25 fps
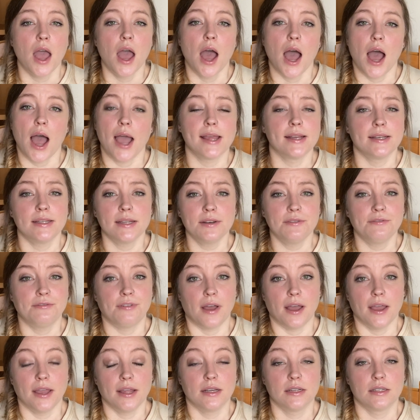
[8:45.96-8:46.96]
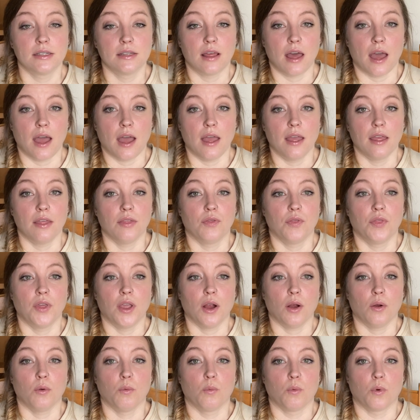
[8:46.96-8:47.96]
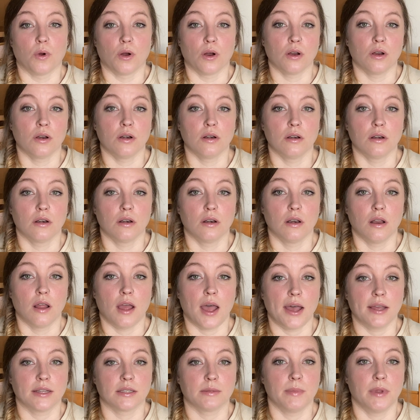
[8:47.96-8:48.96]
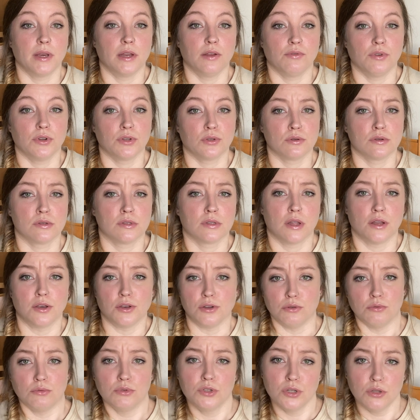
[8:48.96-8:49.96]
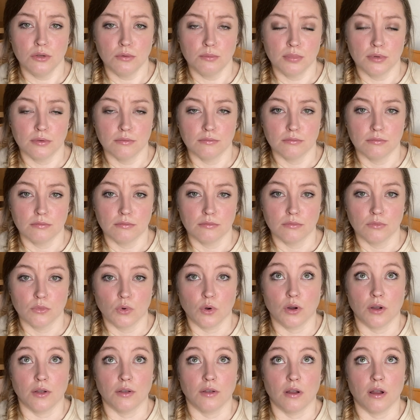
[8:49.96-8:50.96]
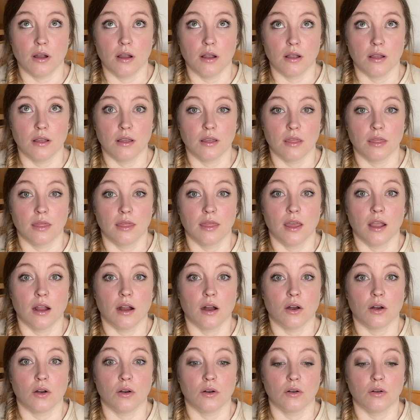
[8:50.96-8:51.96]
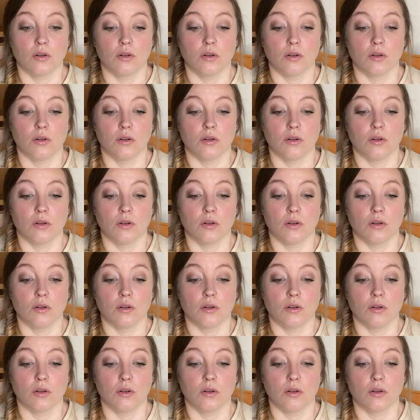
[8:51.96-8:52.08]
I did find that there weren't as many resources on YouTube, or they're